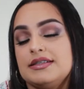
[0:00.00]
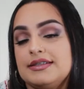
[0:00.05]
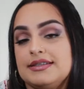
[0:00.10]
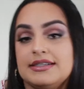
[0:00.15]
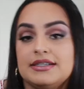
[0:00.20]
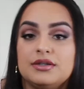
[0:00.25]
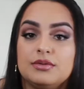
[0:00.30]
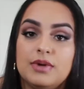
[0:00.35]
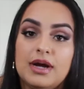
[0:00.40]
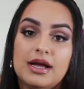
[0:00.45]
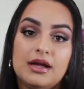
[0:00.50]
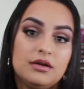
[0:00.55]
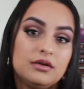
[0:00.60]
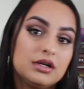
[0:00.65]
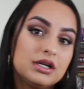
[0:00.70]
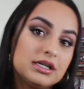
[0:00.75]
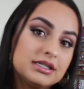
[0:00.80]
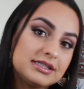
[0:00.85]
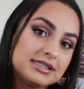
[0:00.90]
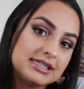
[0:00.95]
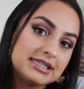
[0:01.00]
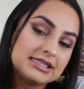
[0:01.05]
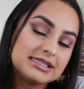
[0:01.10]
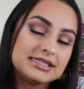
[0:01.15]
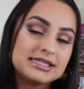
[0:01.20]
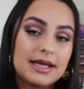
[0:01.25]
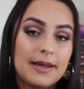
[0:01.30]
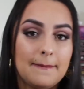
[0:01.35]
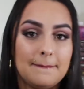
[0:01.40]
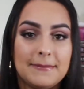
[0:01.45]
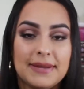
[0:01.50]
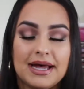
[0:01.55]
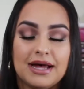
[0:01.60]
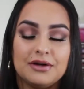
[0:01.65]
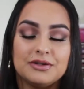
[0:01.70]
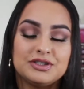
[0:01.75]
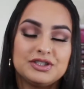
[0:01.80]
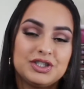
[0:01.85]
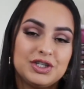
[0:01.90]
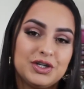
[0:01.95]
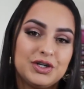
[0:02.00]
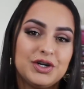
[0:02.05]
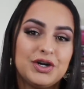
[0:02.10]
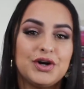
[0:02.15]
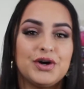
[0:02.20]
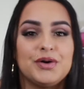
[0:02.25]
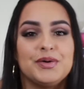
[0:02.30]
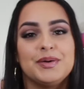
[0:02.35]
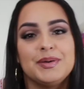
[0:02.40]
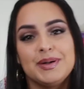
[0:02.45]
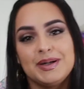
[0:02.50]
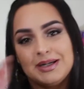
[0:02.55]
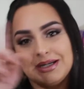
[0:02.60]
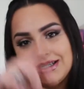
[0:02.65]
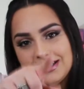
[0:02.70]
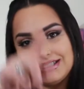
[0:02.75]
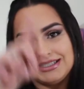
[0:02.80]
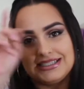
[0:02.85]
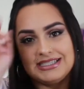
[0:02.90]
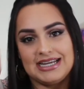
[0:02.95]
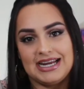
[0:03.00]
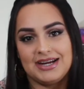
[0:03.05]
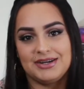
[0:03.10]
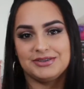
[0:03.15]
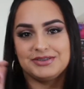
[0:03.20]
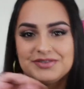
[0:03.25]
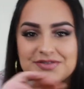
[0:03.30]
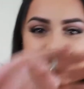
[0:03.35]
stick around because it's about to go down.